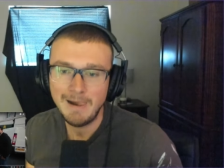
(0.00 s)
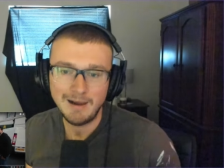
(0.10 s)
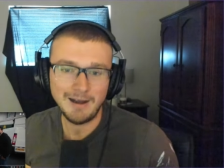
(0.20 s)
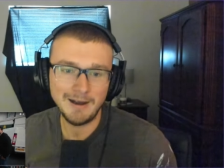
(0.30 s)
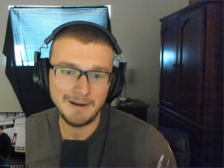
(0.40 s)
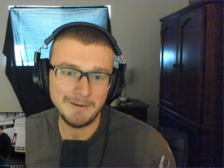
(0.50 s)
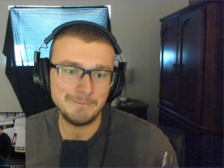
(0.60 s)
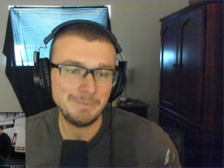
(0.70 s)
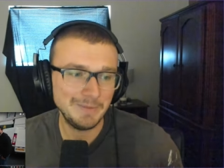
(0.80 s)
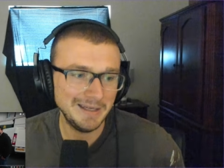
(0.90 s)

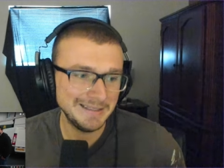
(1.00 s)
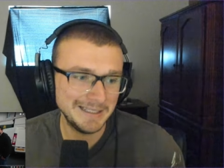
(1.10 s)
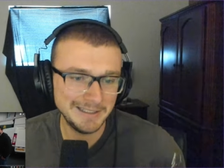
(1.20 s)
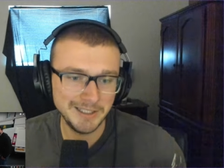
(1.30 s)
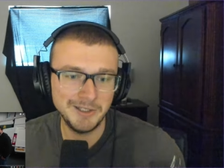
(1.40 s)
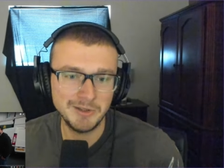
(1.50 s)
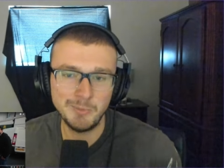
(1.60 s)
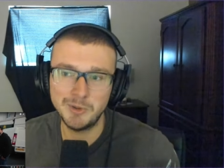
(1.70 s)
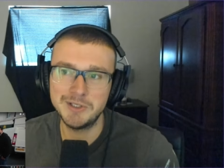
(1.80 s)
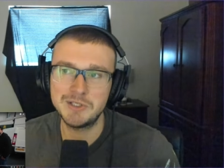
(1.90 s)
Um, and then you know the
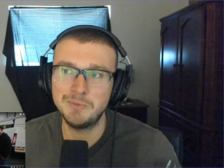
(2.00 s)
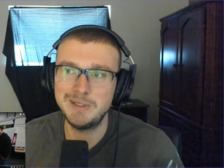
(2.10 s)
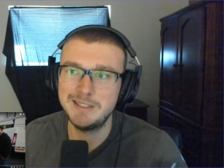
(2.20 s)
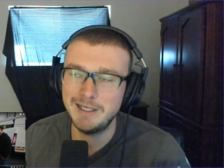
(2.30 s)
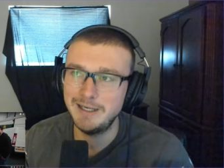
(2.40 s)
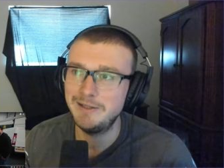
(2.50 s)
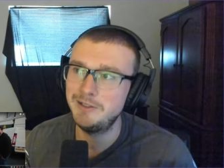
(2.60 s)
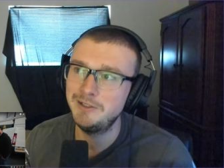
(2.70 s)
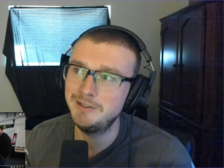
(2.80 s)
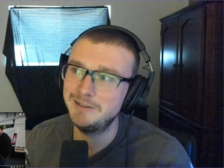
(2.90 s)
boys will be
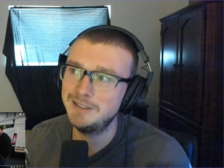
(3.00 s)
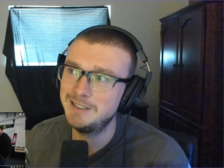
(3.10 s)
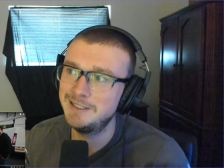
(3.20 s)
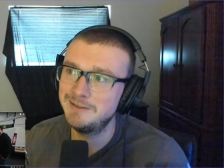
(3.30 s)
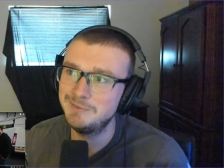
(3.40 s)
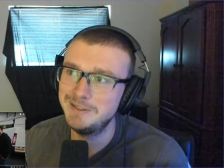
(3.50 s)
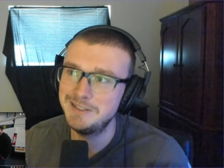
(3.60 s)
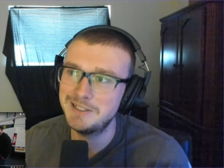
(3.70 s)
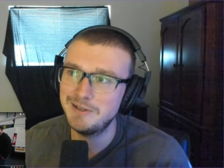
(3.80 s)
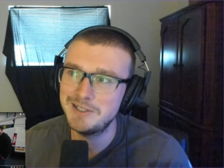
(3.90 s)
together um,
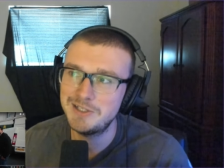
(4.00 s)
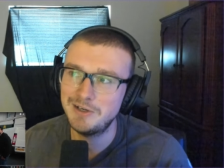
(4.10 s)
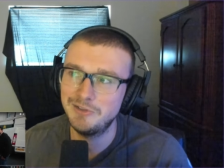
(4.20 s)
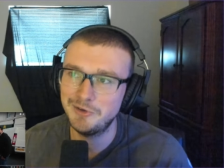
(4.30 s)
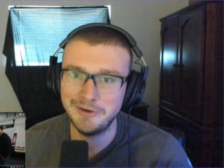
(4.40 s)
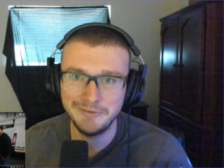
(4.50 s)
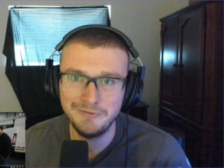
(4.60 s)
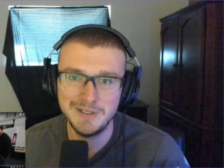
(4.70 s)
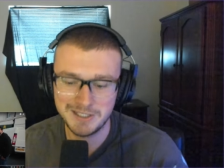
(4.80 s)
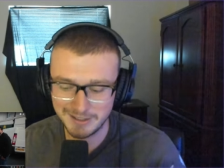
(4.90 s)
until they start throwing
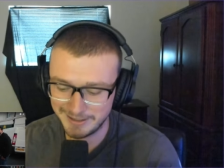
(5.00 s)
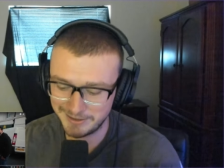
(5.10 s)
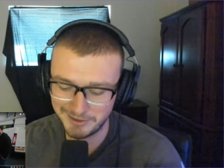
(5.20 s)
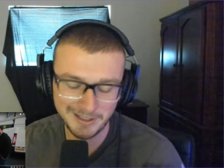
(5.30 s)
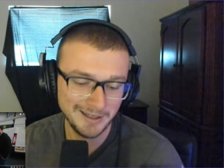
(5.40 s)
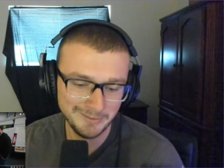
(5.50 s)
fists like they're Conor